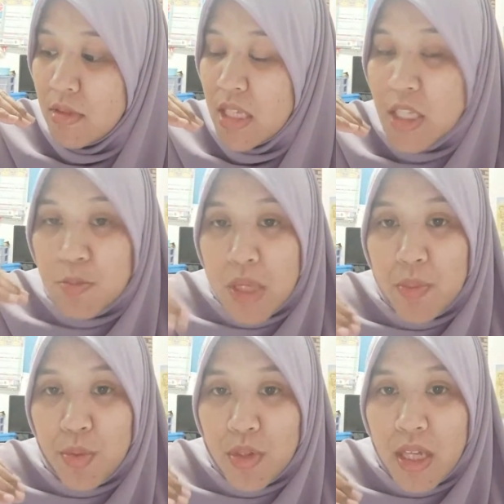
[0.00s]
these
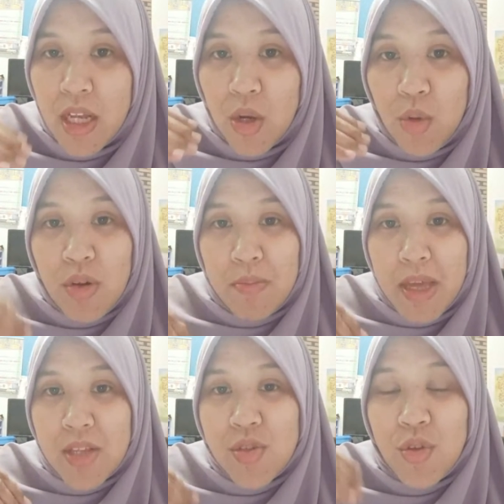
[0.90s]
people get lower
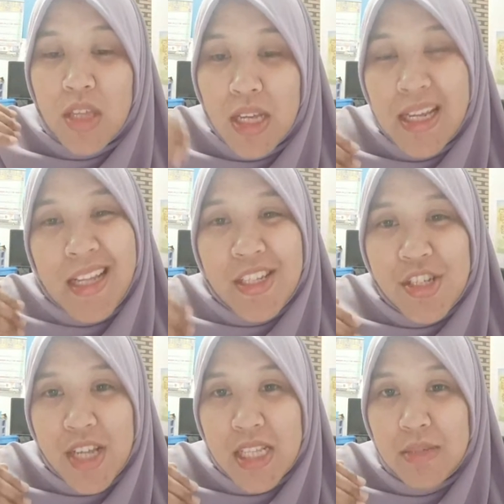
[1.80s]
band. So here,
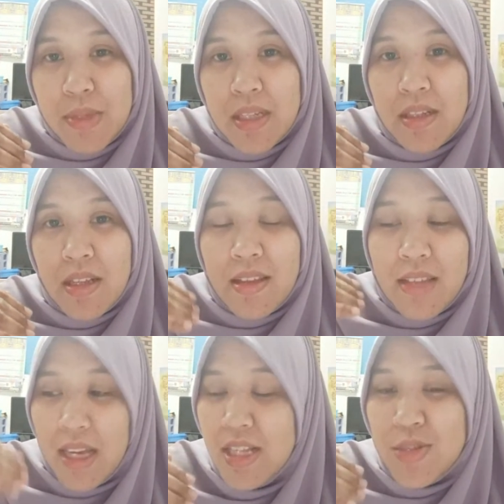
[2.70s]
ladies and gentlemen,
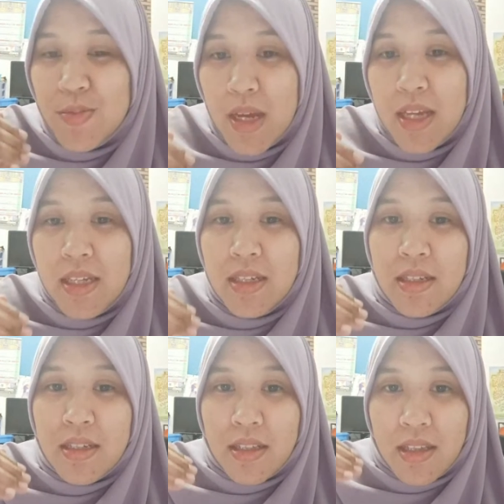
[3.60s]
that is
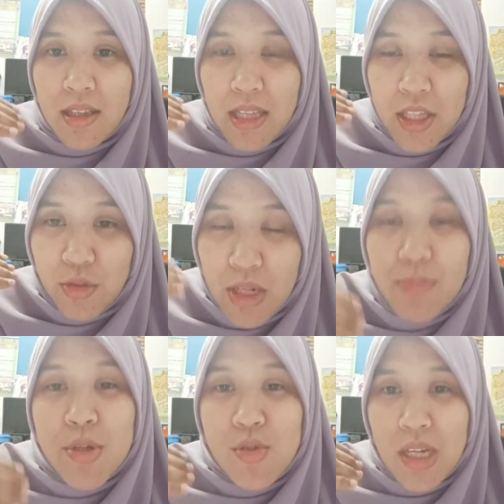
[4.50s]

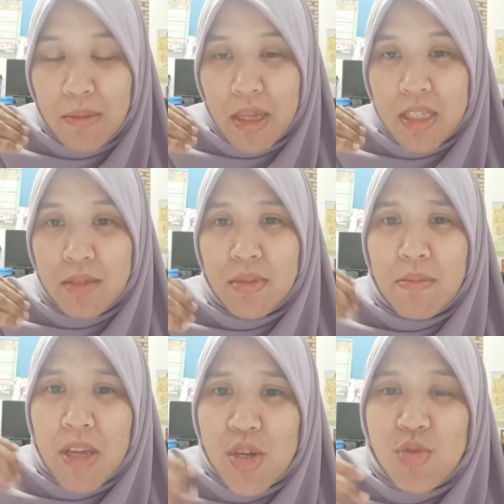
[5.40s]
itulah perjuangan madam.
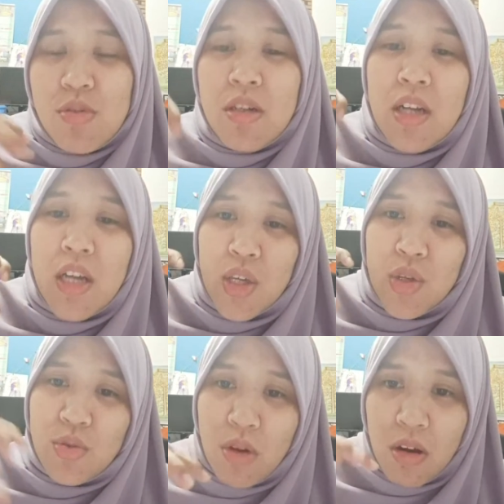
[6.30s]
Now make sure
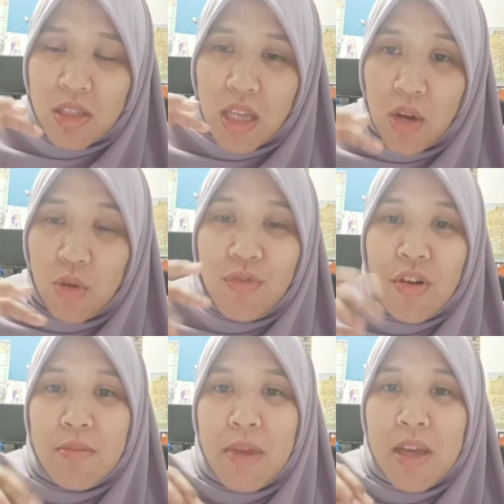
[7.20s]
you all tahu
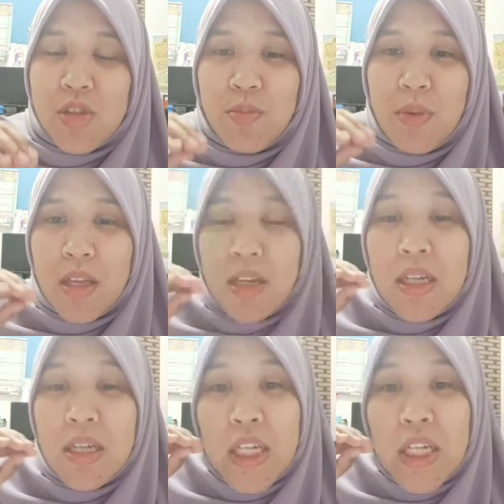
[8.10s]

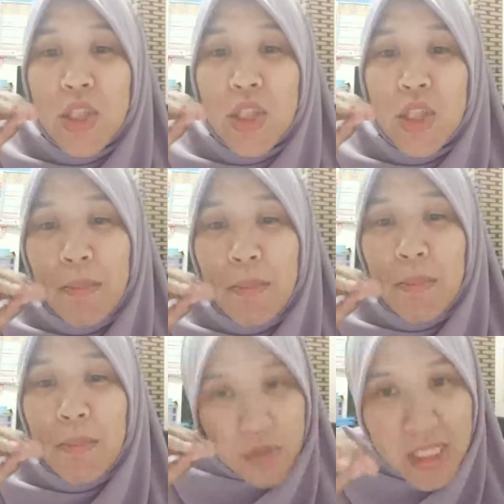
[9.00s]
supaya you
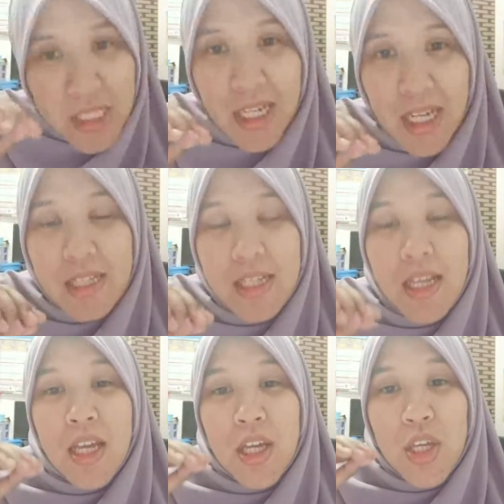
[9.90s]
dapat
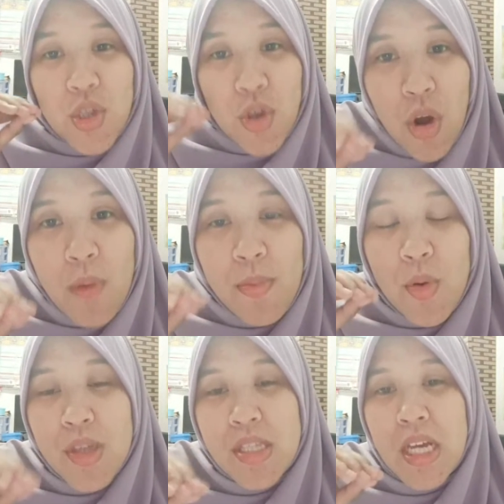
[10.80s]
buktikan your
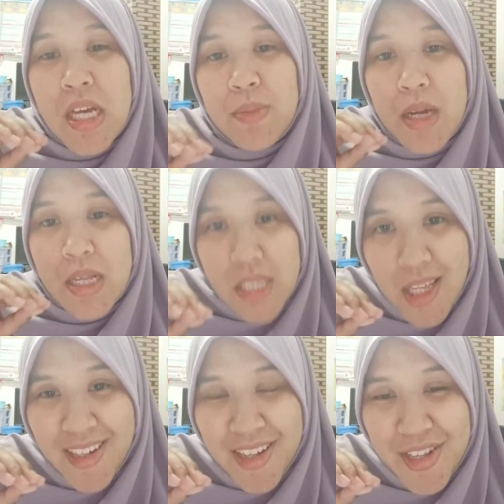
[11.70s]
penguasaan
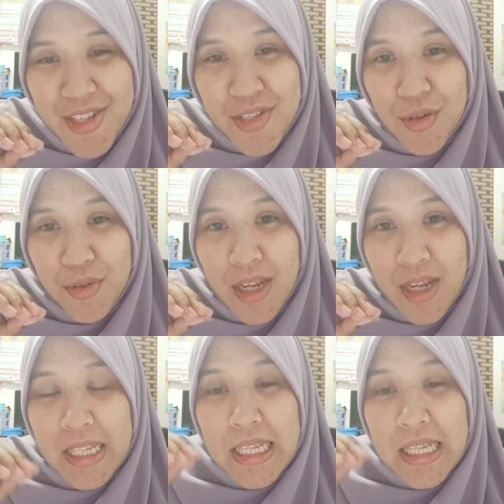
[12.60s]
bahasa Inggeris,
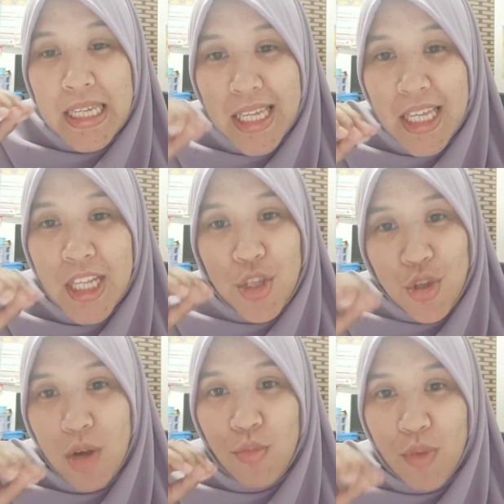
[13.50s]
alright, in
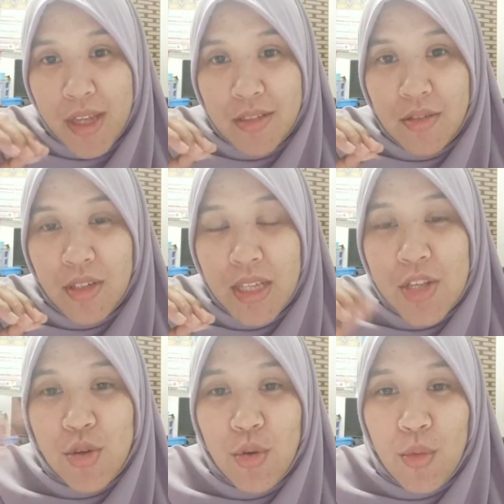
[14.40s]
your MUET.
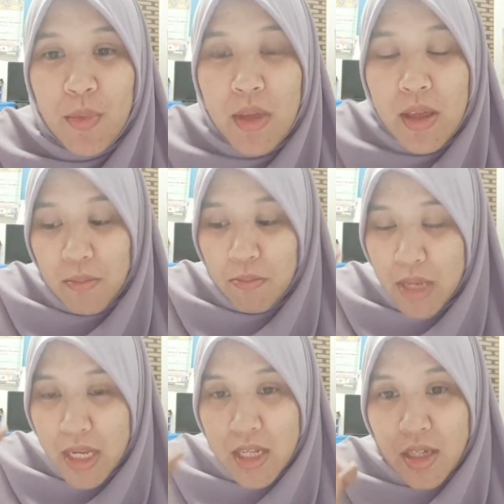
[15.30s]
Okay, so
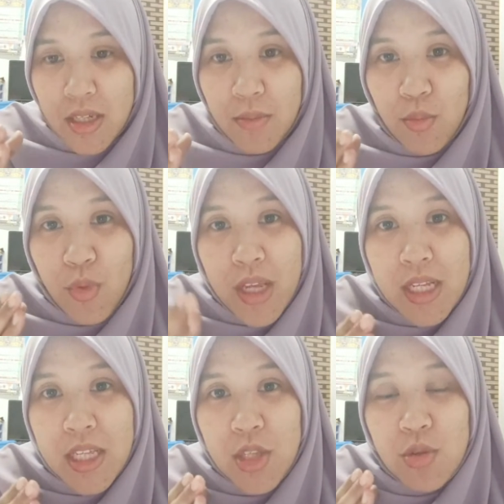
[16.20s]
bila
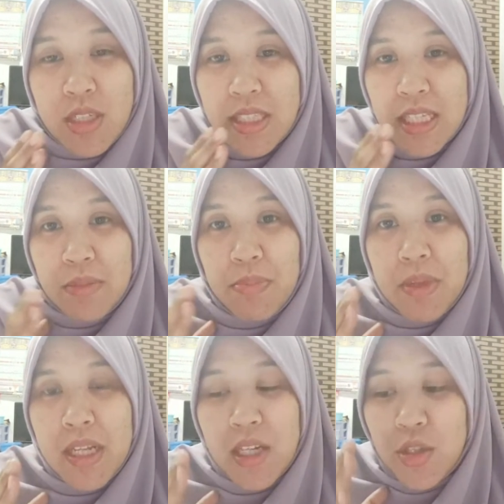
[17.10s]
MUET ni, you letak
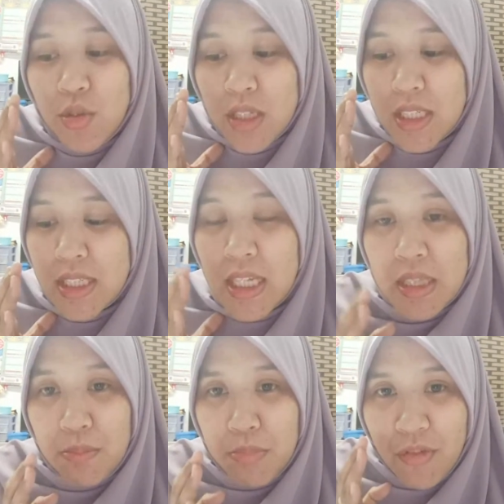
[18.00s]
tepi lah, you
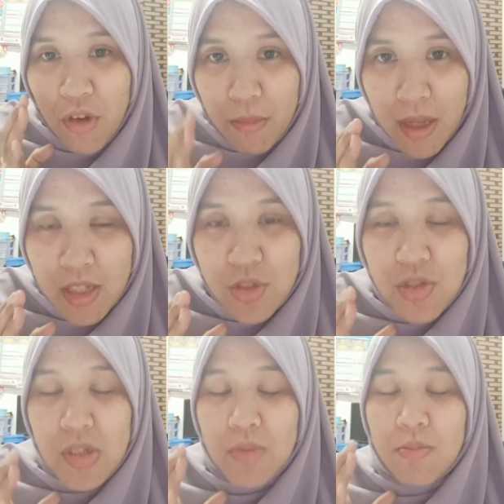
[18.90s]
tepi
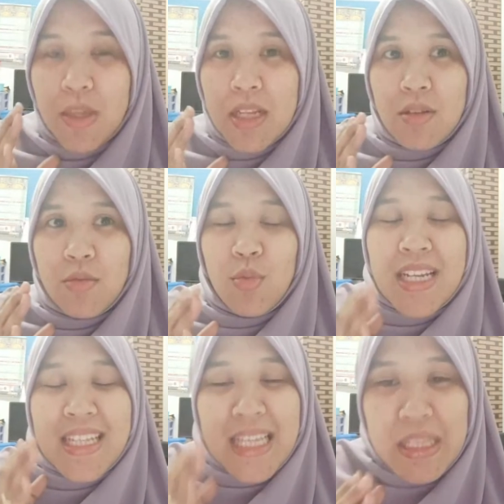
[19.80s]
format. Meaning,
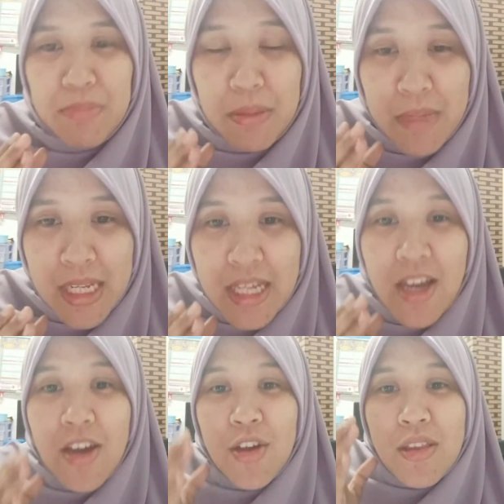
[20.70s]
bukan letak tepi, meaning
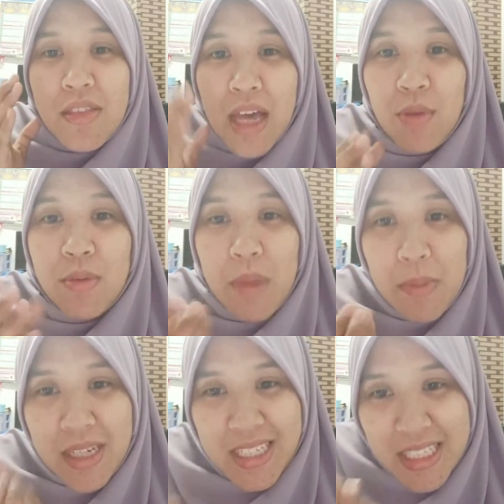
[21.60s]
that one
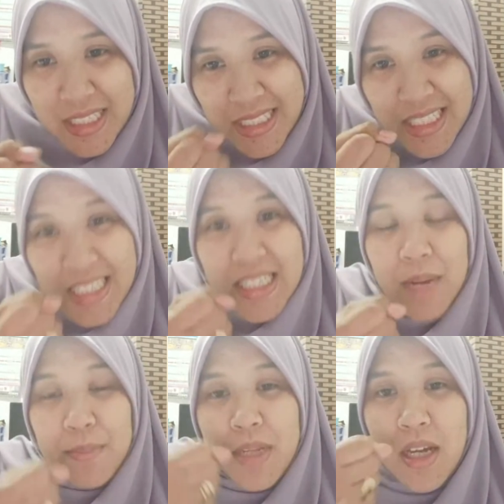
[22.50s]
memang kena
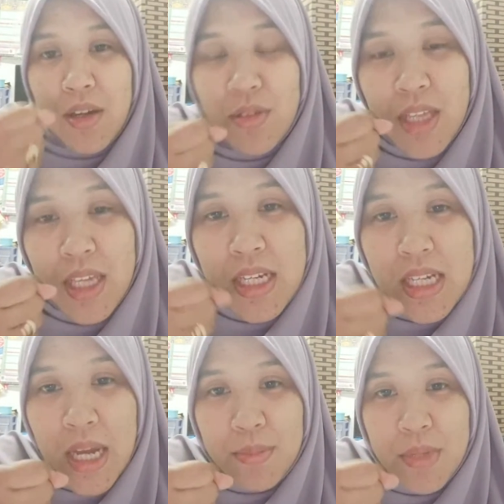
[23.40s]
genggam dah. Okay,
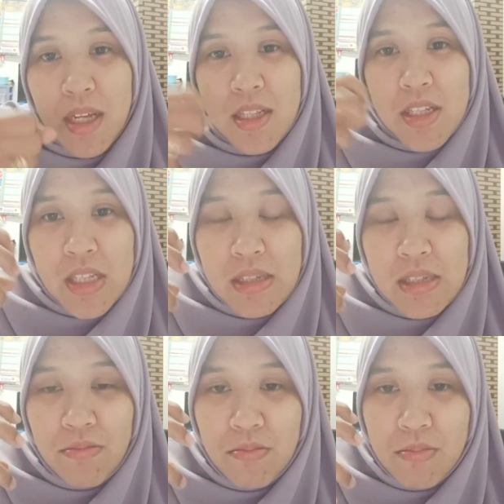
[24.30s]
genggam dah.
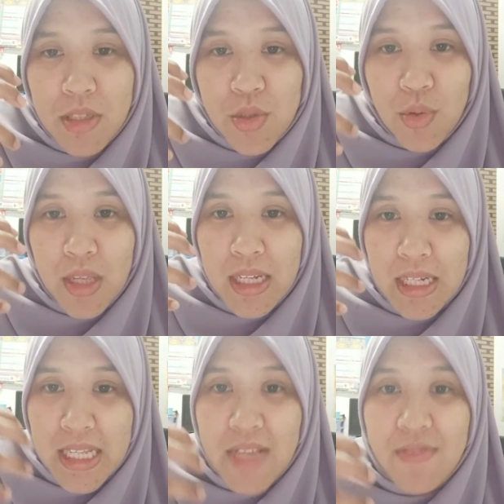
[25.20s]
So
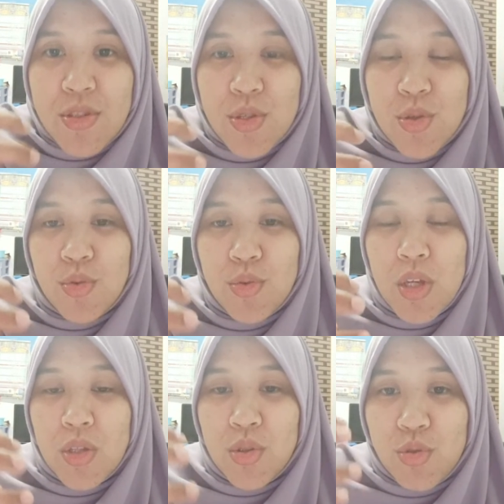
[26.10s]
it leaves you
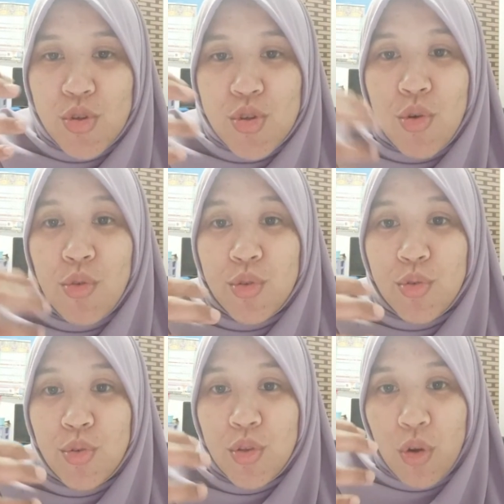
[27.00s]
to show
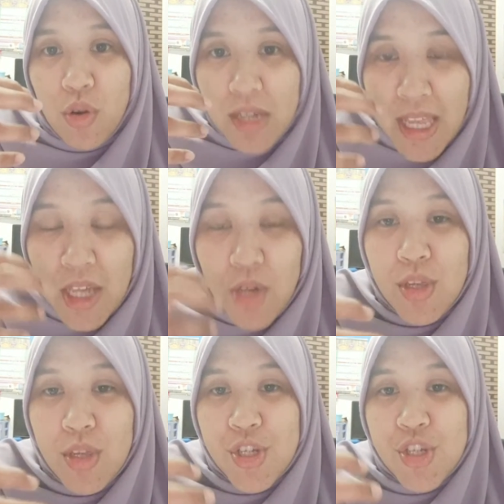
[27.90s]
you your
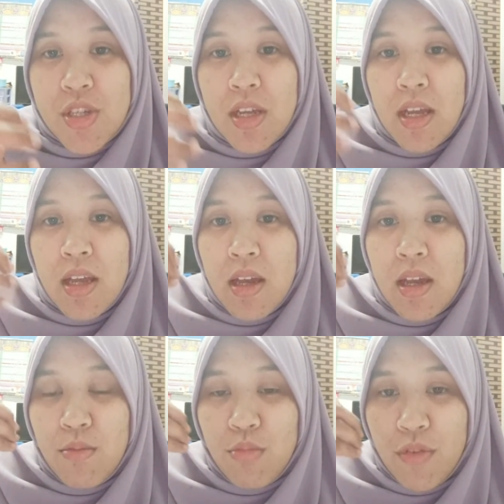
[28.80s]
language
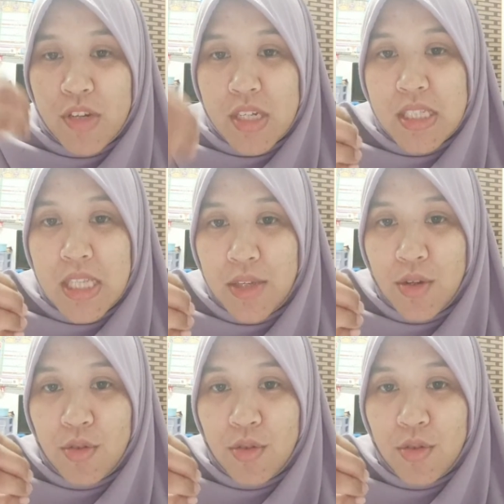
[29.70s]
proficiency,